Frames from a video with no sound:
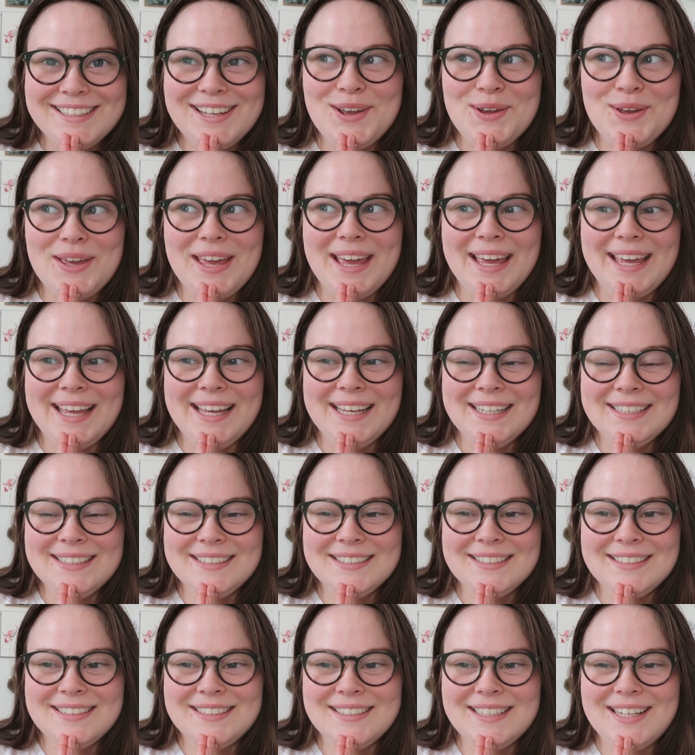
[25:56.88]
Okay,
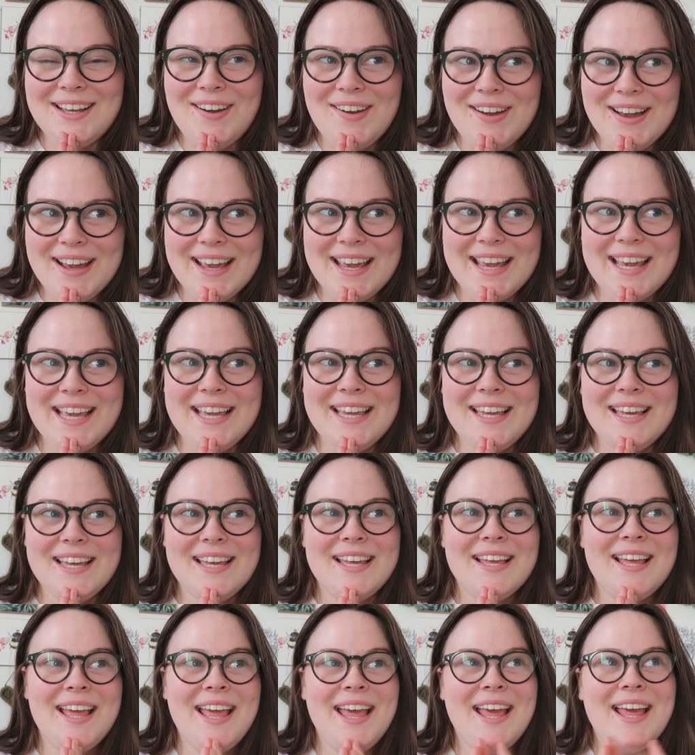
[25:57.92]
I
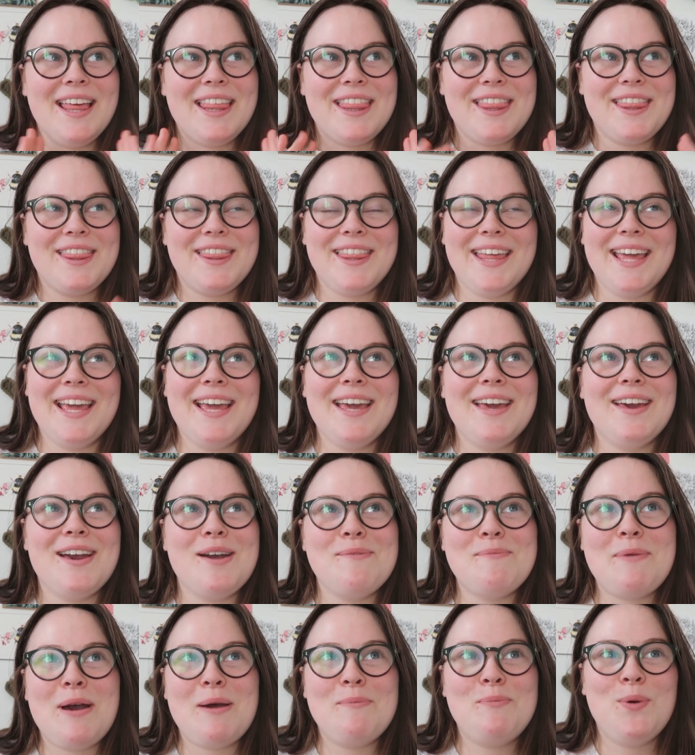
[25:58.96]
think
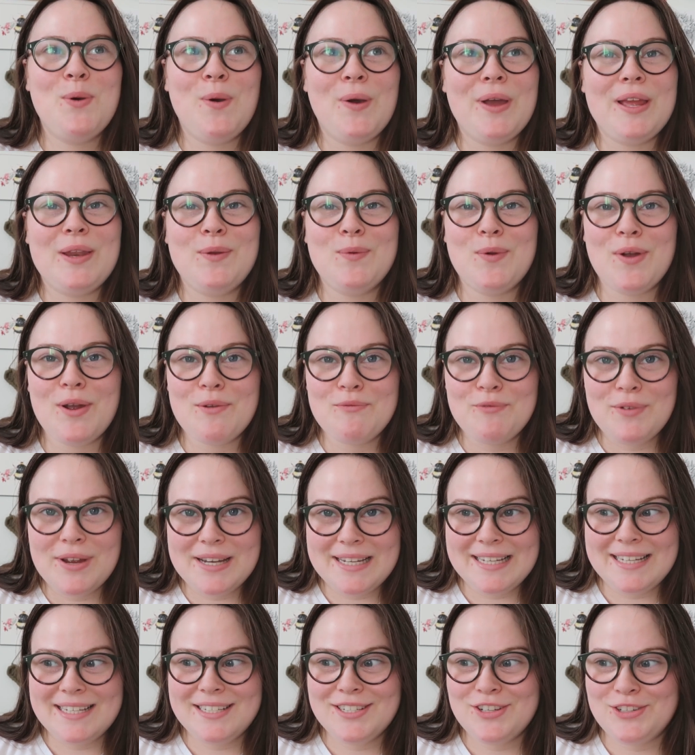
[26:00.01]
I'm at a point where I'm
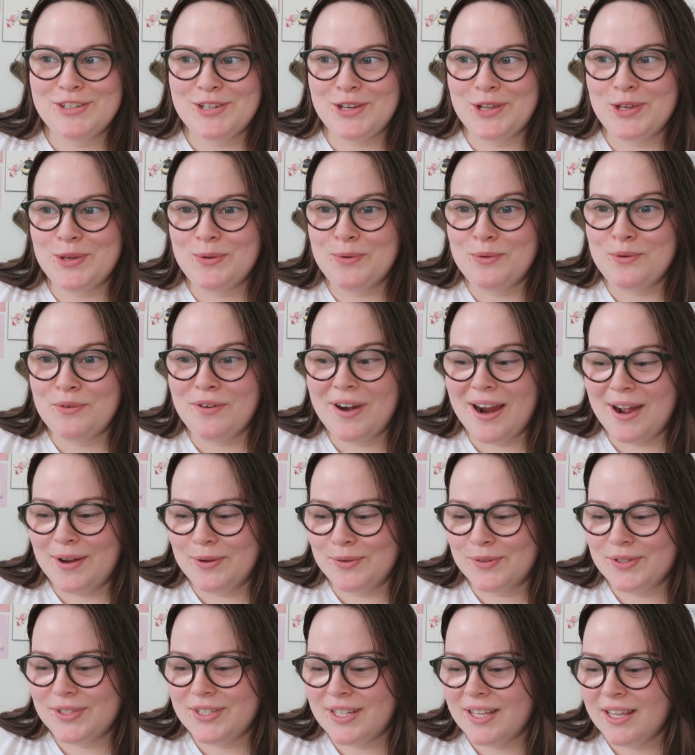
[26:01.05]
ready to show you
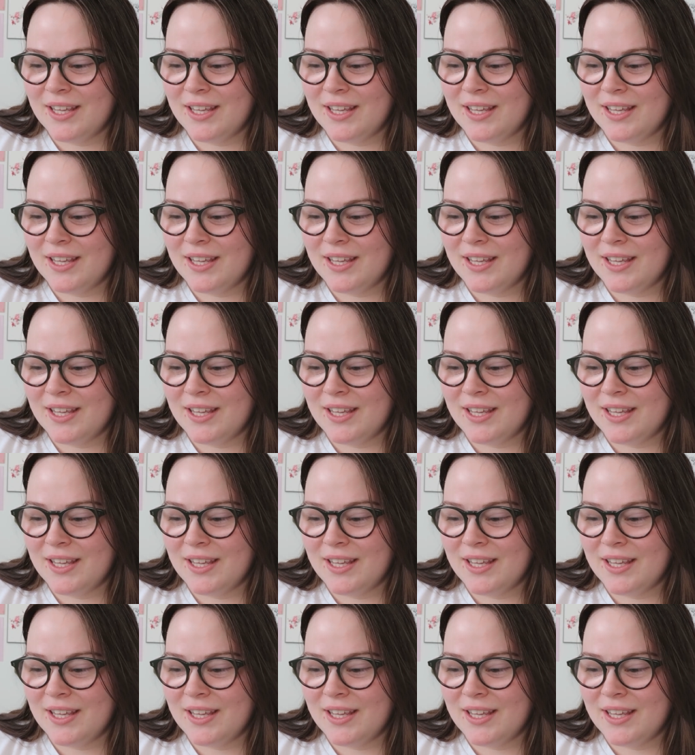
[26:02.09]
around.